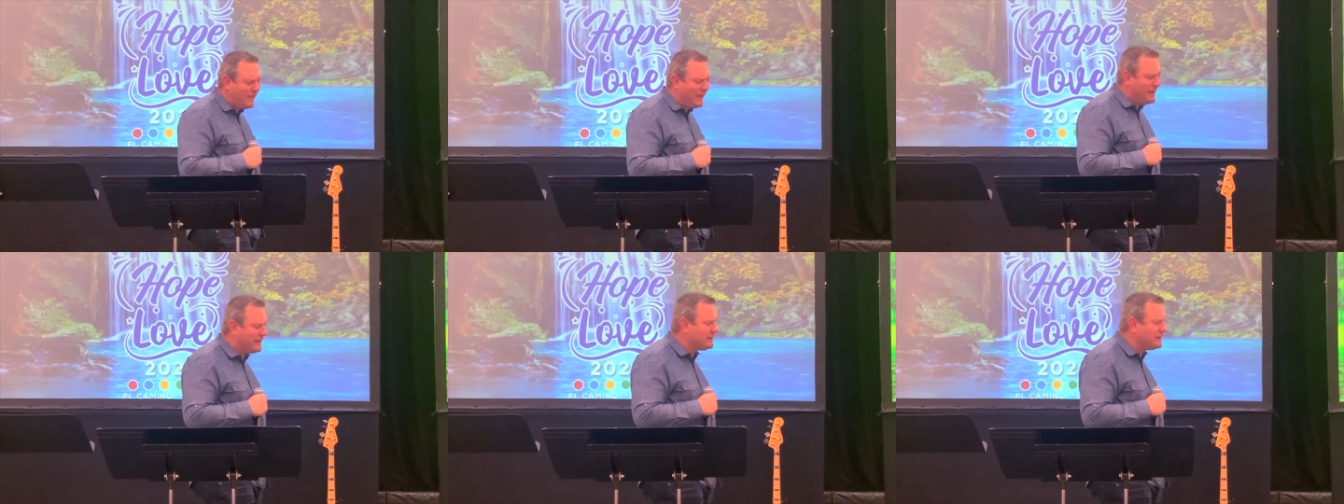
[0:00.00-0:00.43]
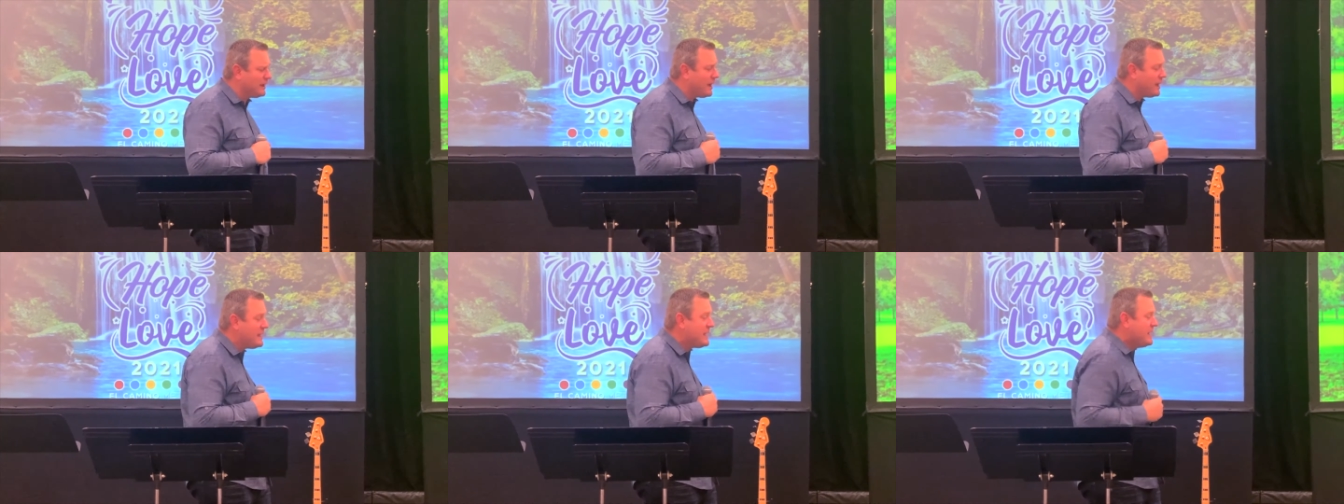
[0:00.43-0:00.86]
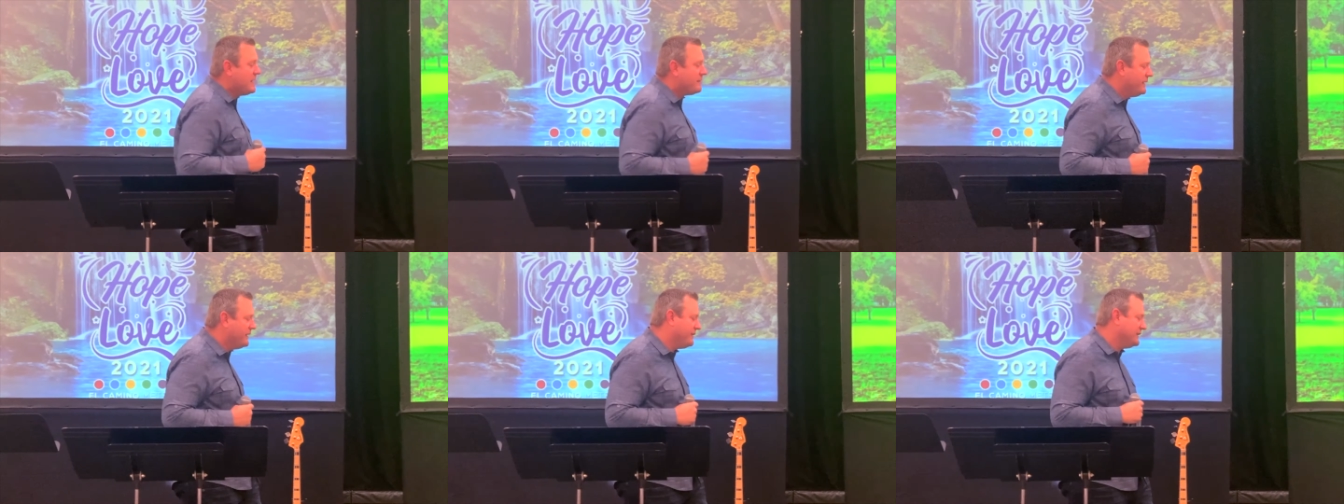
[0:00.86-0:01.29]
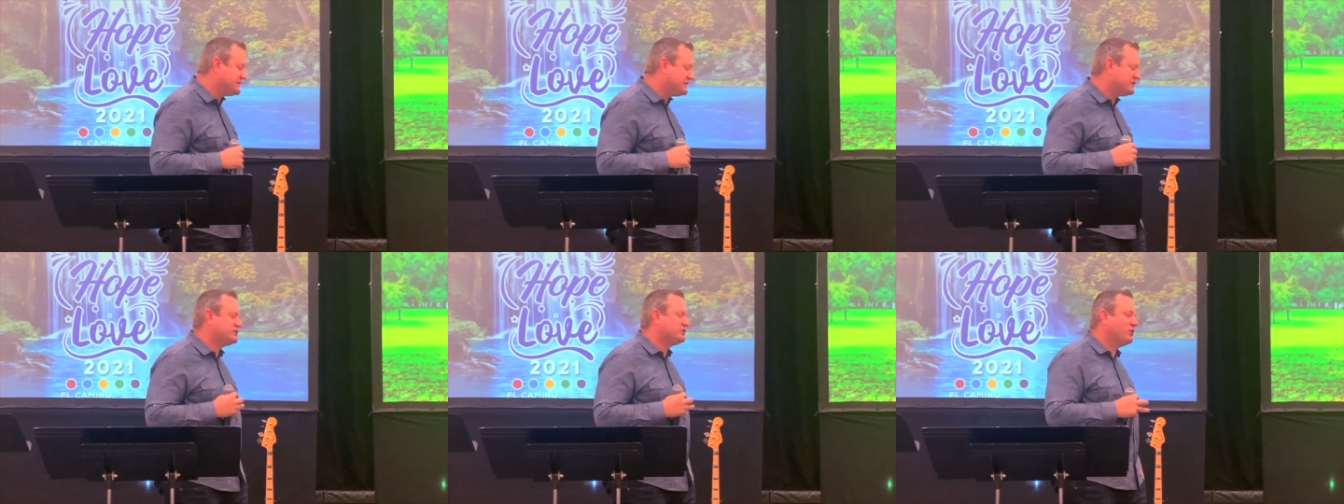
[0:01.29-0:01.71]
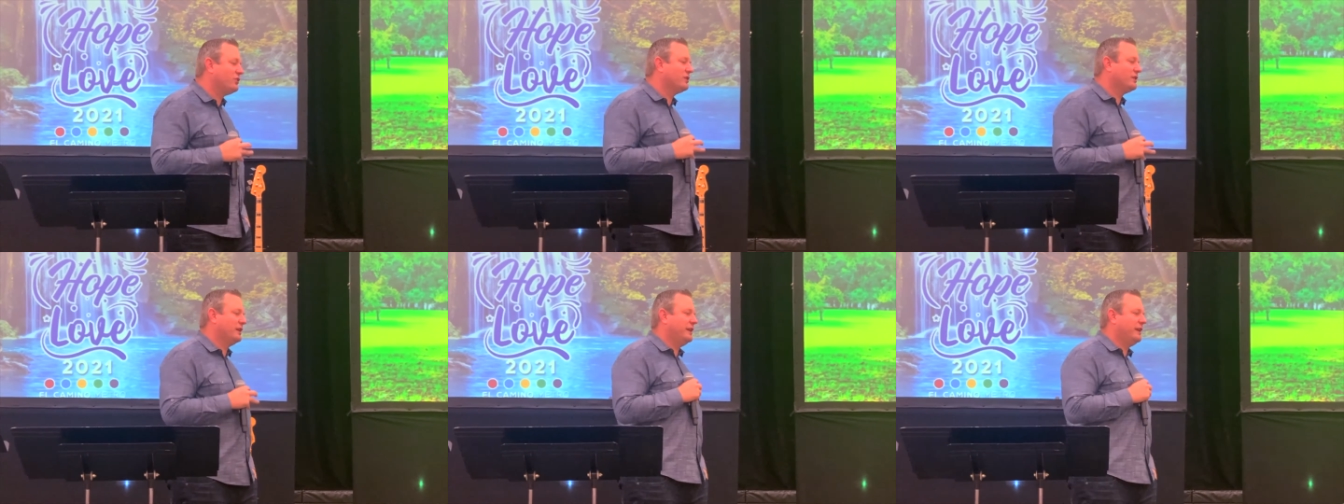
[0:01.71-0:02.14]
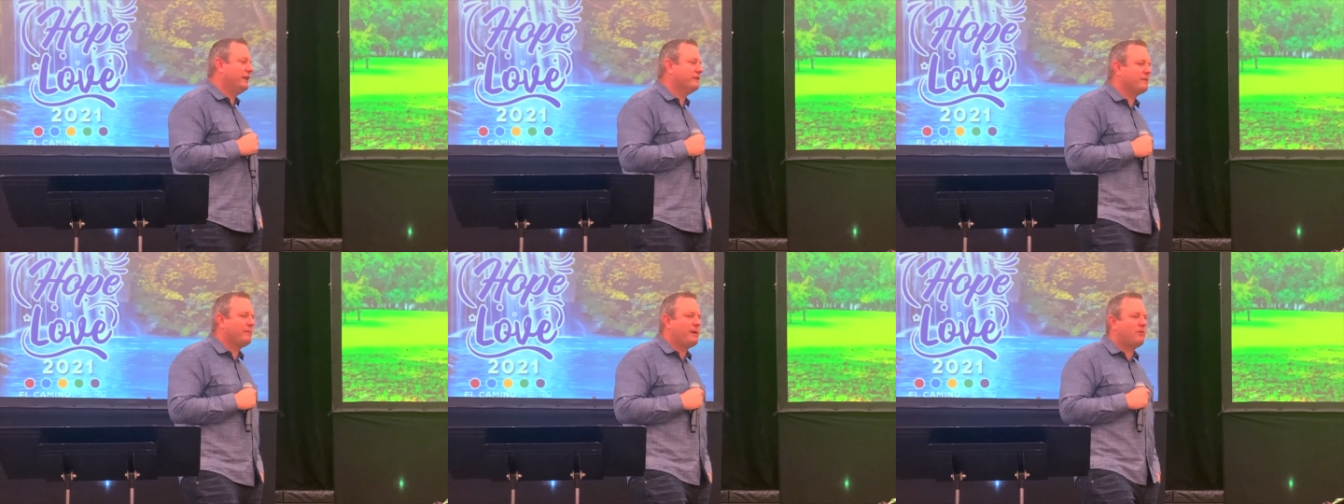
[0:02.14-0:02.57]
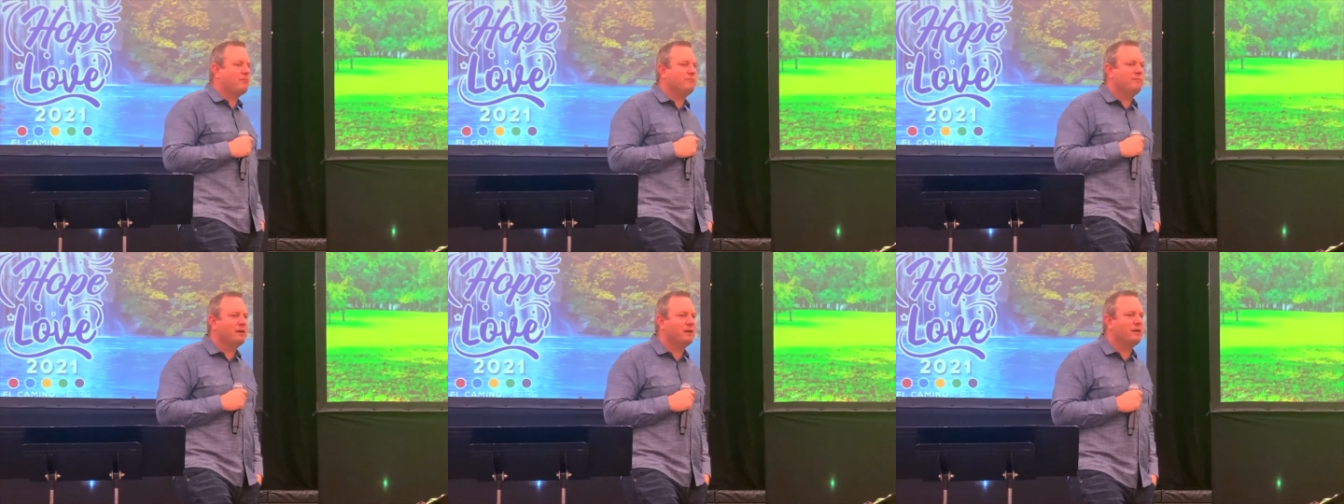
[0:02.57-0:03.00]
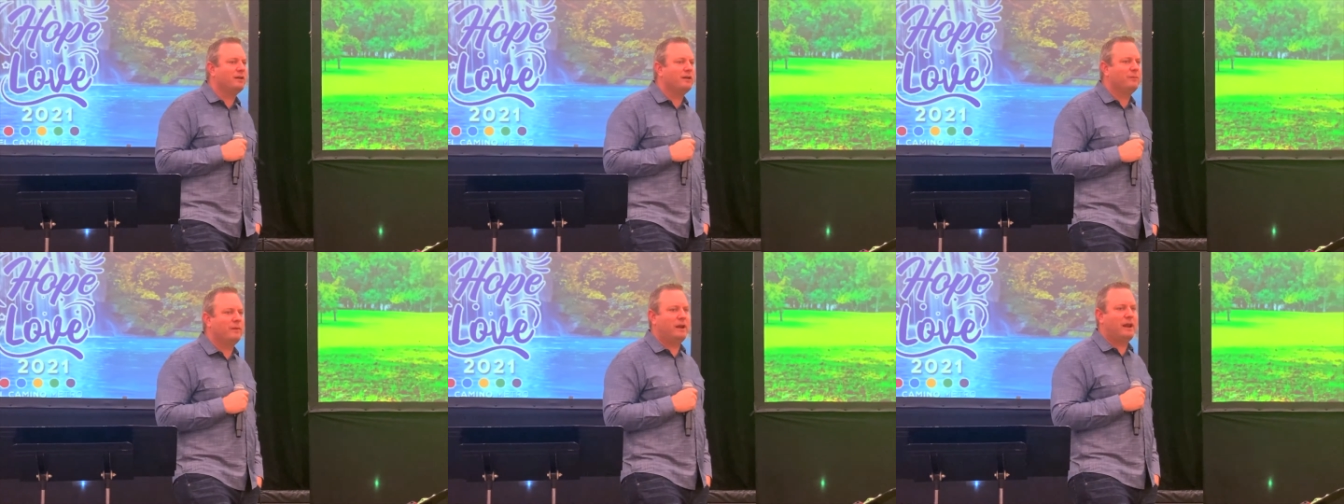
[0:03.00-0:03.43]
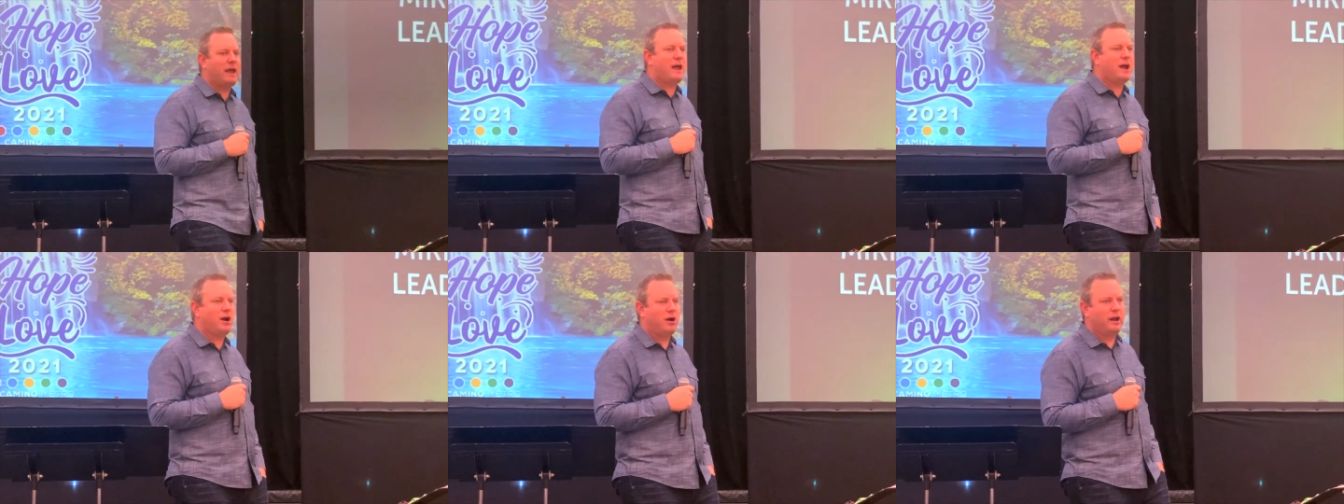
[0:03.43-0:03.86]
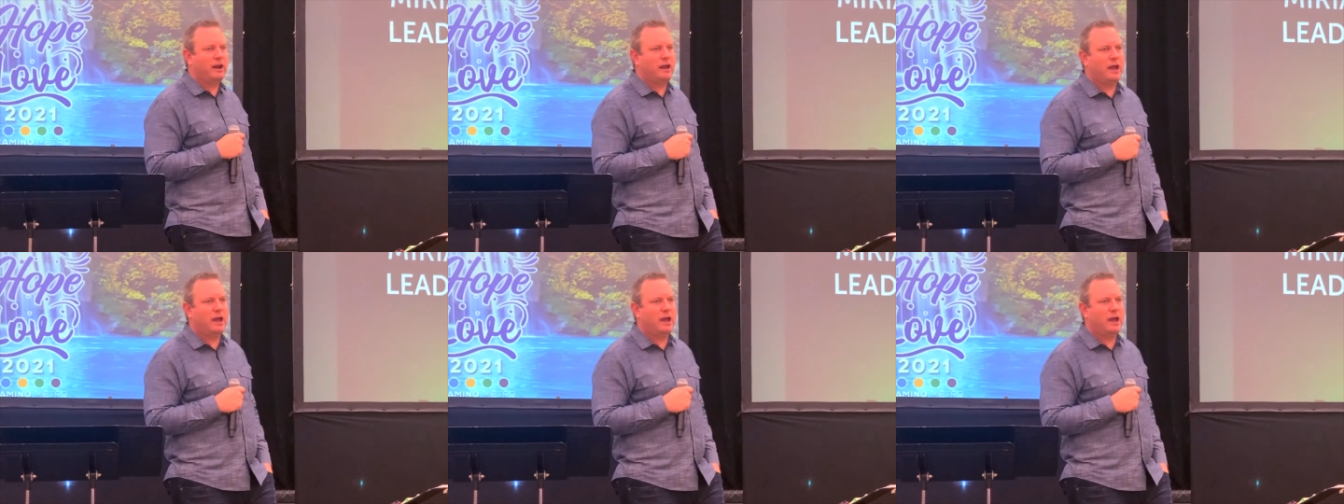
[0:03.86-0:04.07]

And uh, th this story is about Miriam and Aaron.